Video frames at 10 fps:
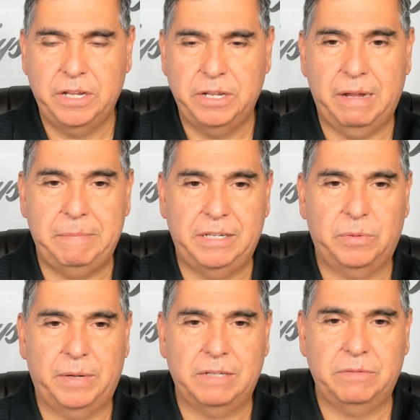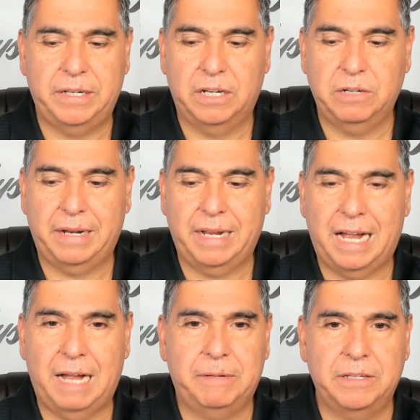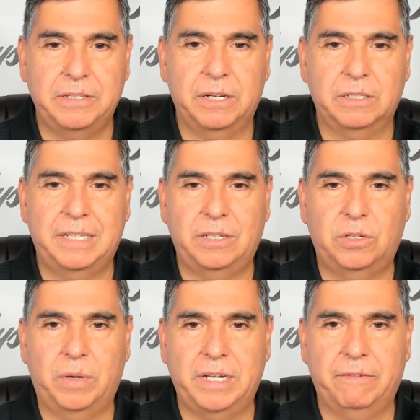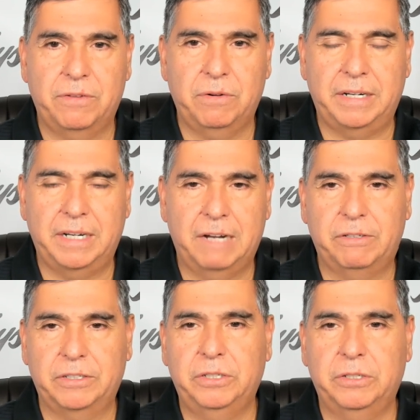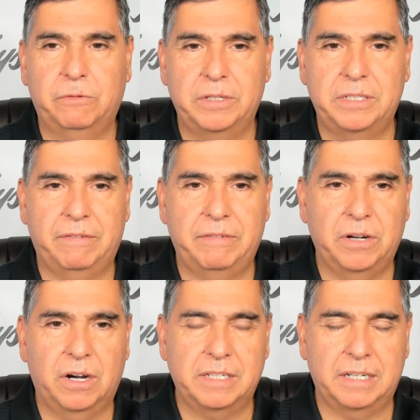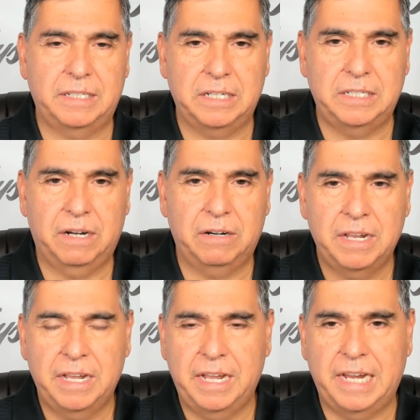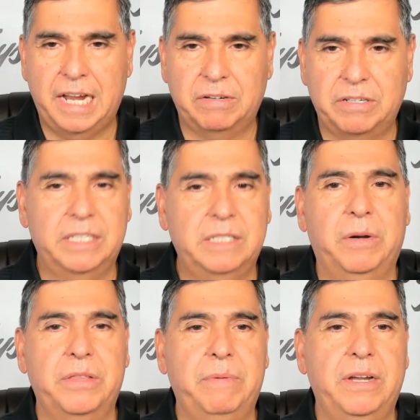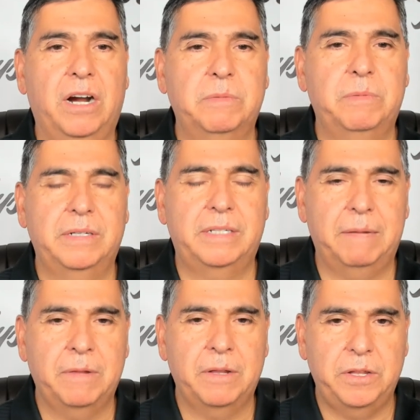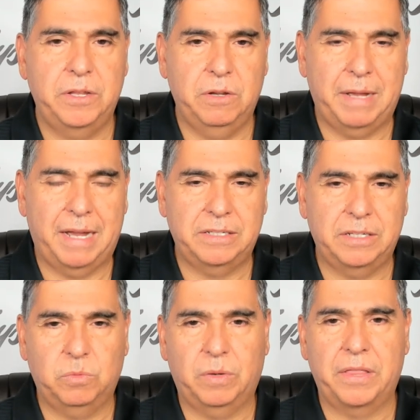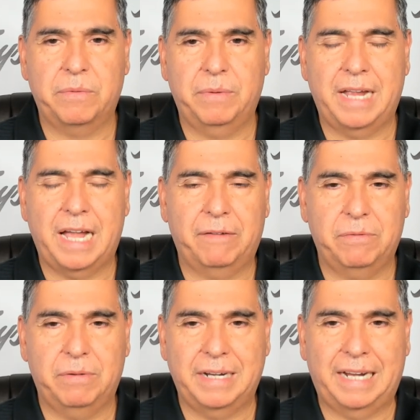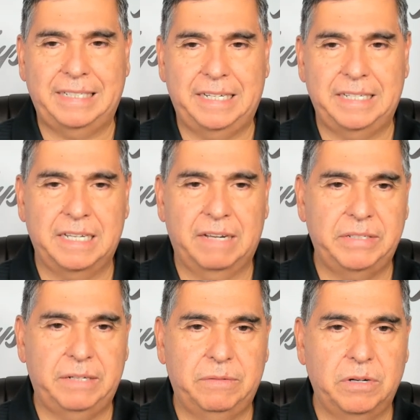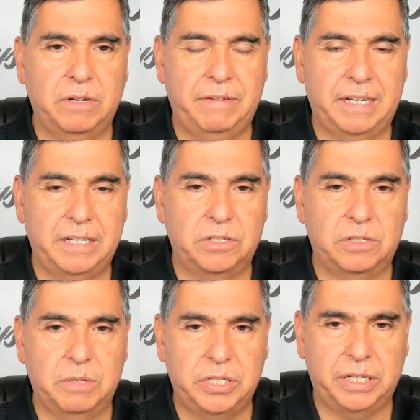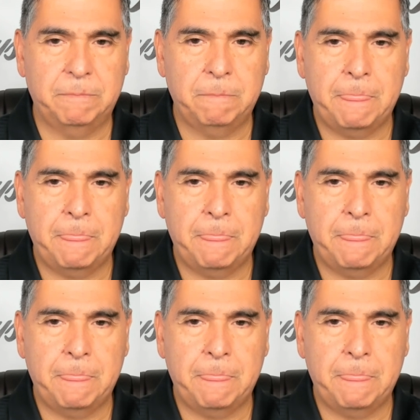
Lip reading: UAB transfer DeAndre Hopkins here, 20 of 39 for 247 yards and a touchdown. He averaged 6.3 yards per attempt. UMass is 1-3 after a 19-17 road defeat at Eastern Michigan.